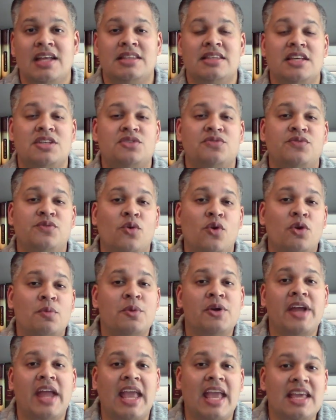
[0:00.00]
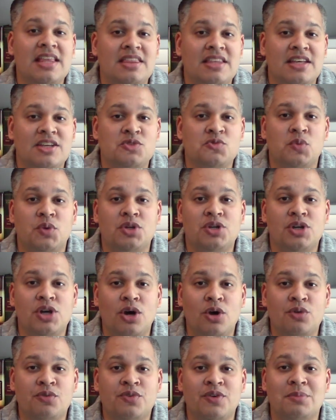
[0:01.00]
This former atheist would
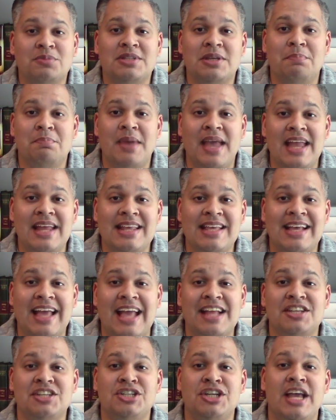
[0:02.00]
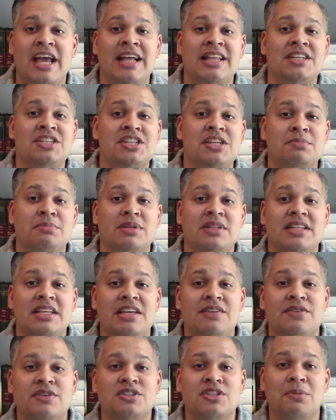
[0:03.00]
go from debating and challenging
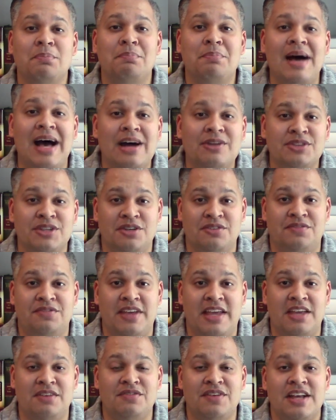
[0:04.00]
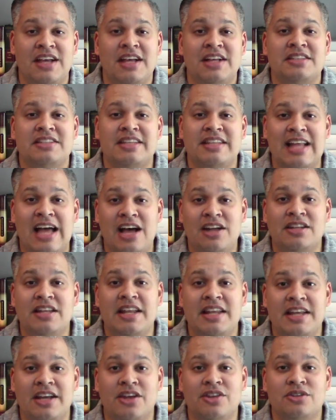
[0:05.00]
believers about their faith to now
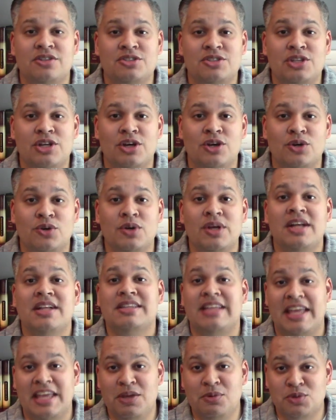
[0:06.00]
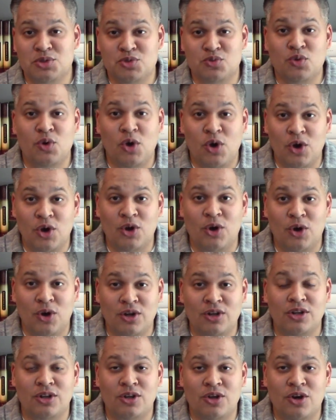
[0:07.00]
letting others know that he was wrong
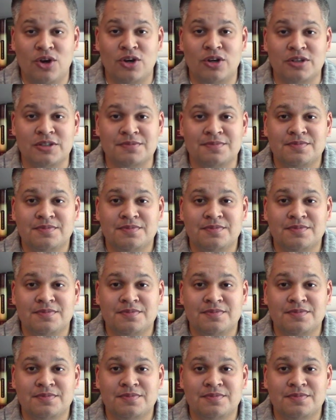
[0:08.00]
all along.